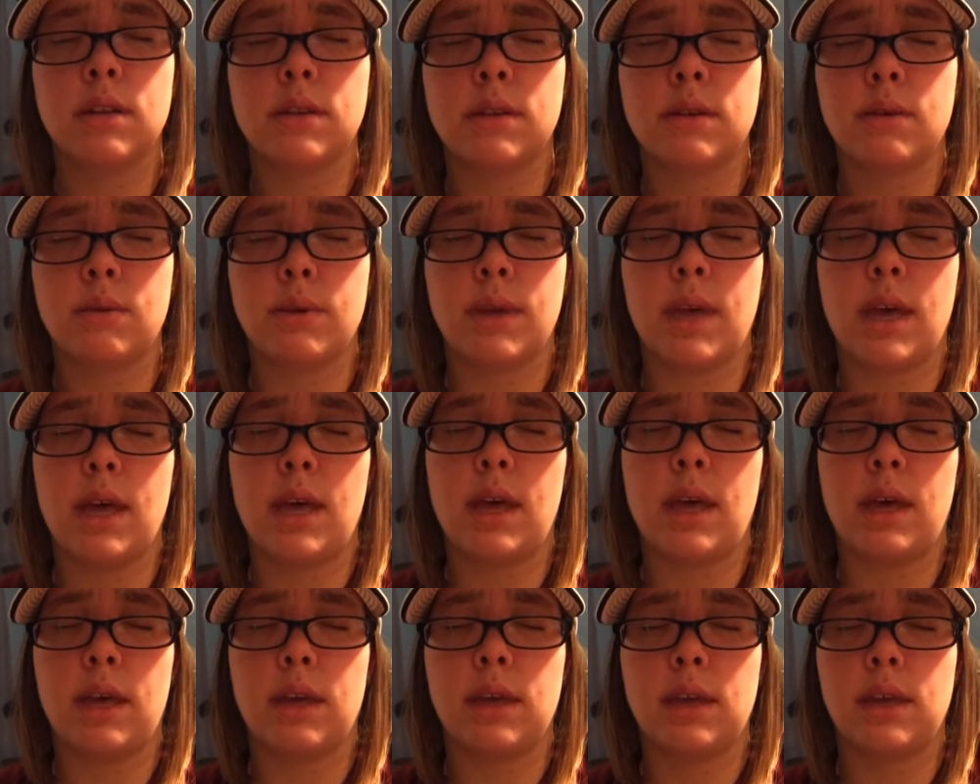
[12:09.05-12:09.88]
So yeah,
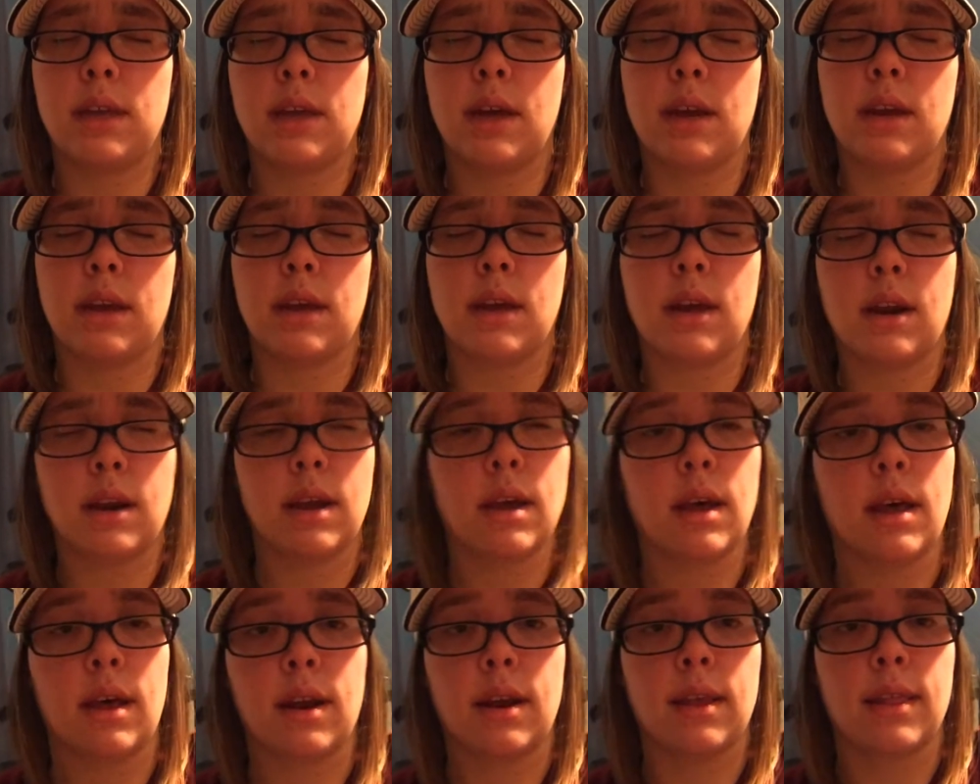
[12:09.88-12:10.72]
yada yada,
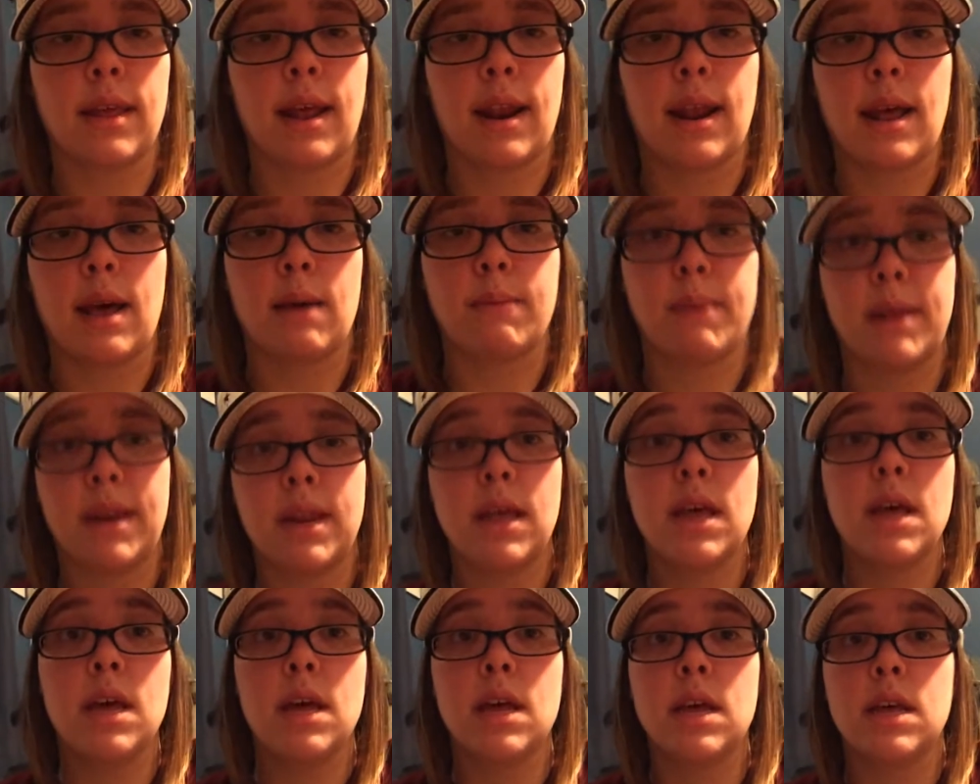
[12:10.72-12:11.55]
how did that happen?
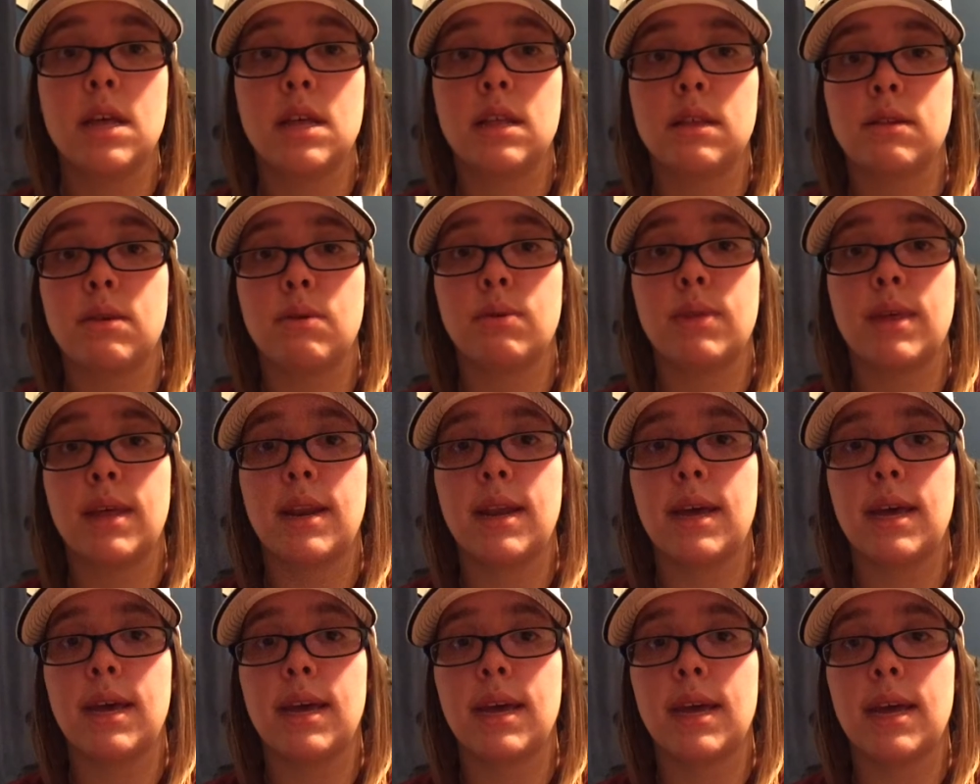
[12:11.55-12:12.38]
So
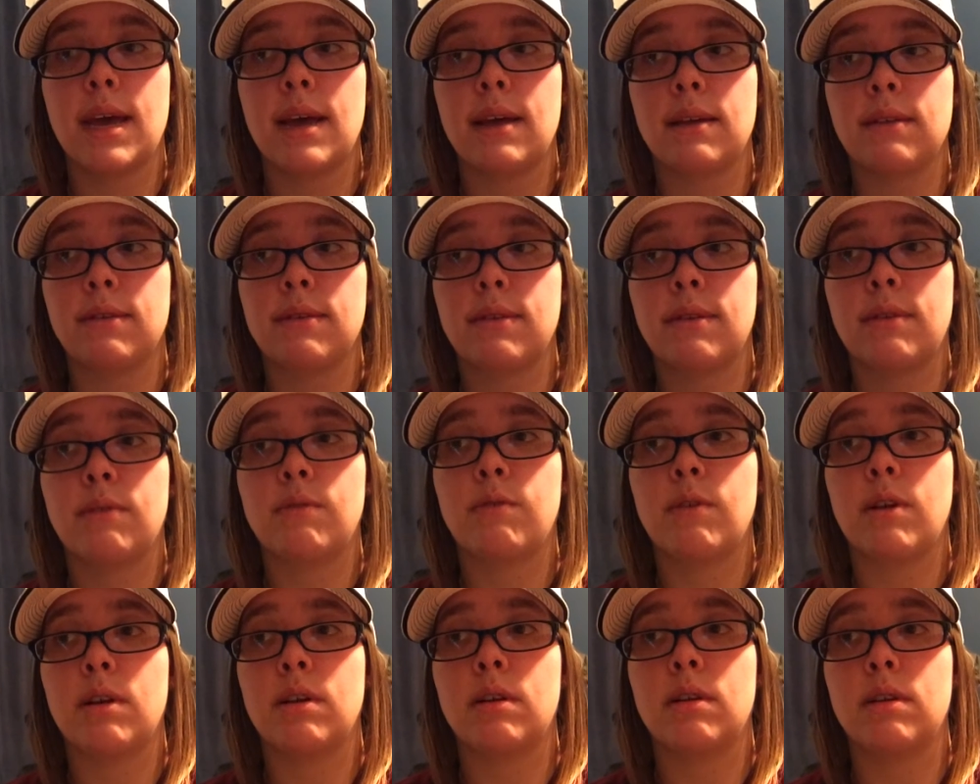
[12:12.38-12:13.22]
then I asked his
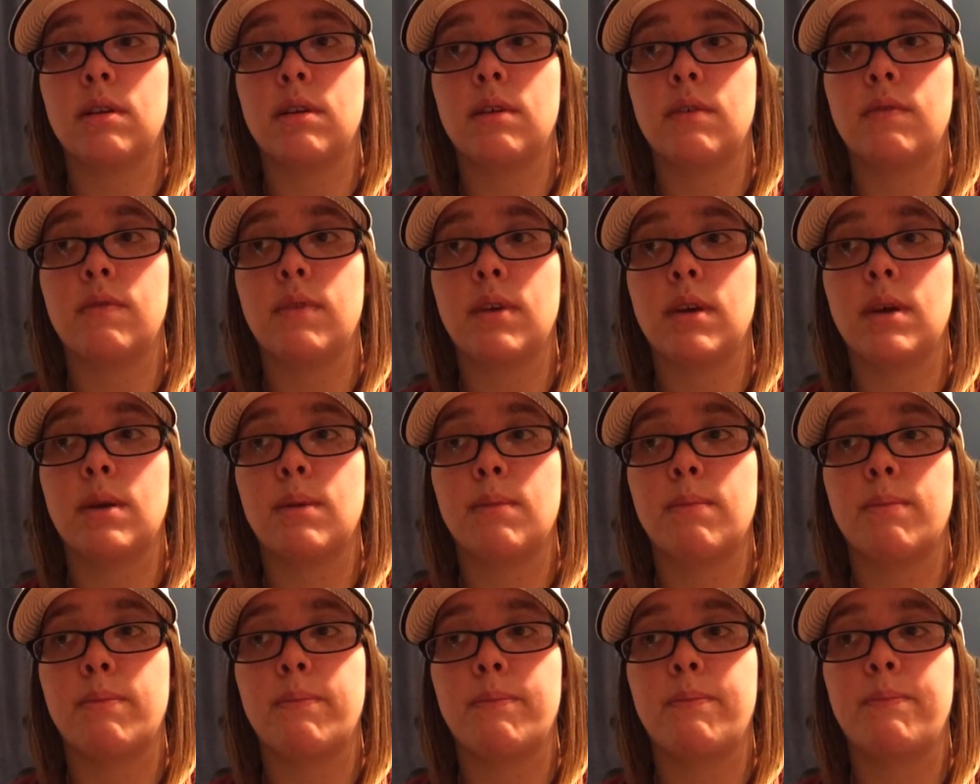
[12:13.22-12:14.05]
friend if,
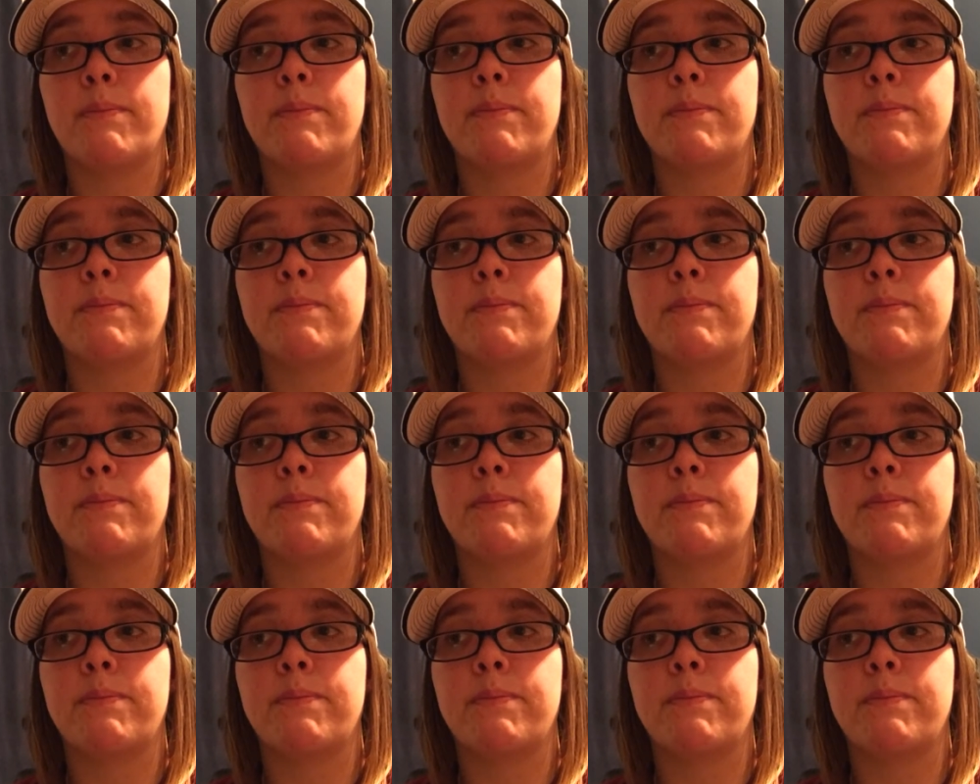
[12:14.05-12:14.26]
um,